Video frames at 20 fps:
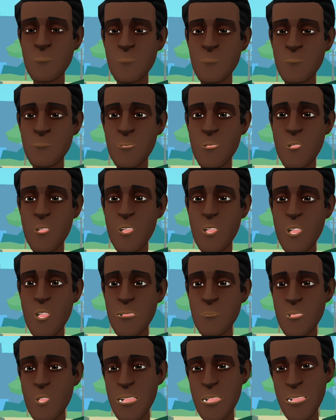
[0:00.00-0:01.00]
This
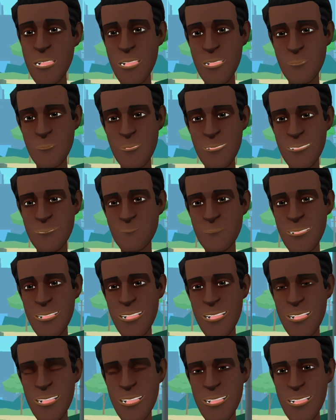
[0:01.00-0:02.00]
episode actually
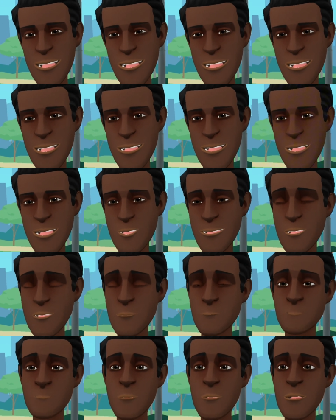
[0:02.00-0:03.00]
gives Ice Cub an
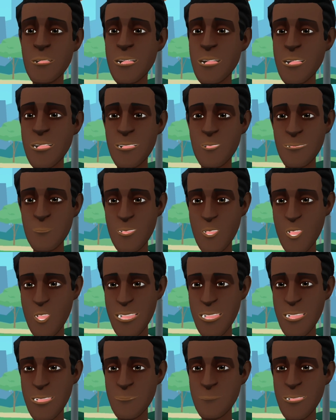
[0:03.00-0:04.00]
actual character flaw
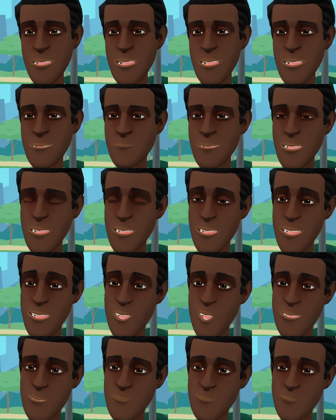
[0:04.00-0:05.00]
in a believable
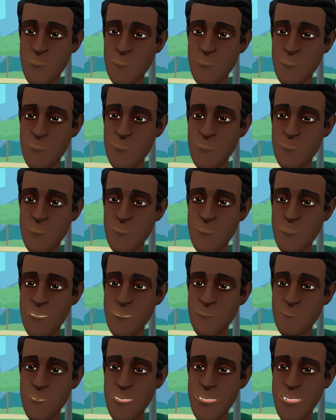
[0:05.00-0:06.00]
way. And
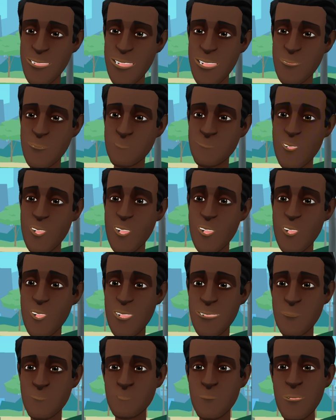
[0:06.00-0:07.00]
it doesn't feel
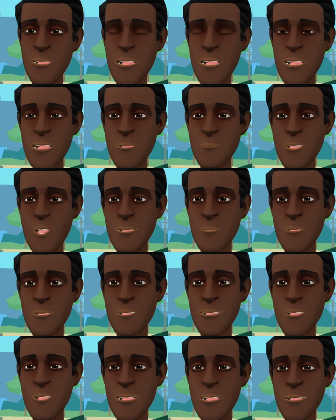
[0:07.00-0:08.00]
forced either, it
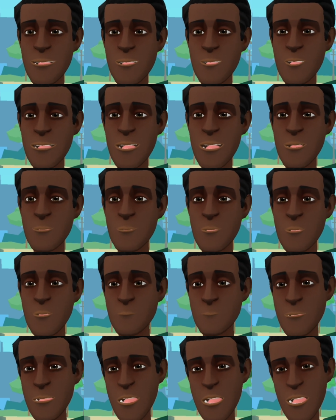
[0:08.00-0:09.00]
feels natural, and the
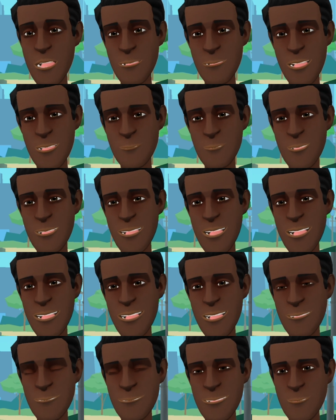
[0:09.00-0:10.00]
build-up was pretty
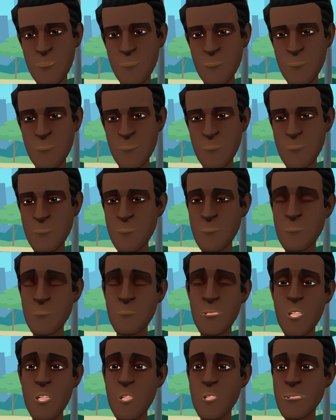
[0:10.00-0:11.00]
good.
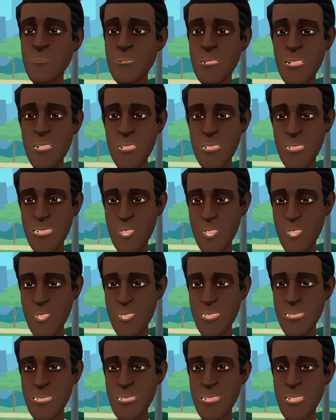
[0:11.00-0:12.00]
If Ice Cub was
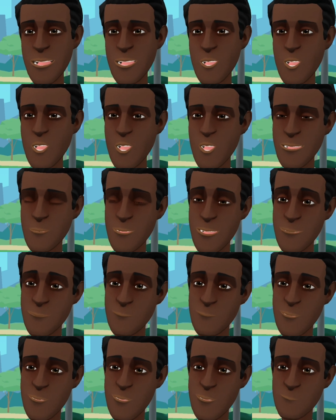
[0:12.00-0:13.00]
like this more often,
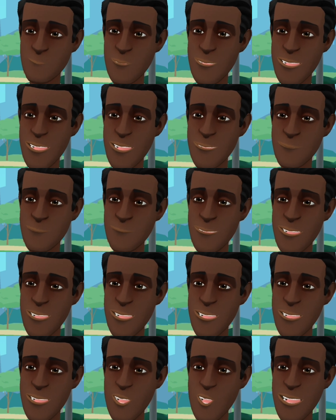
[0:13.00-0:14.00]
maybe I'd like him
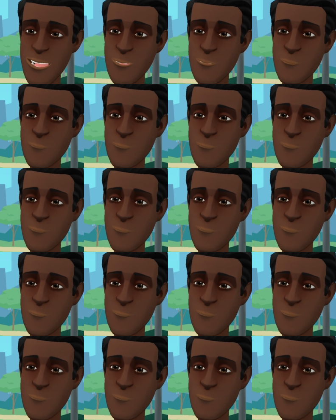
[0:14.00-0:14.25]
more.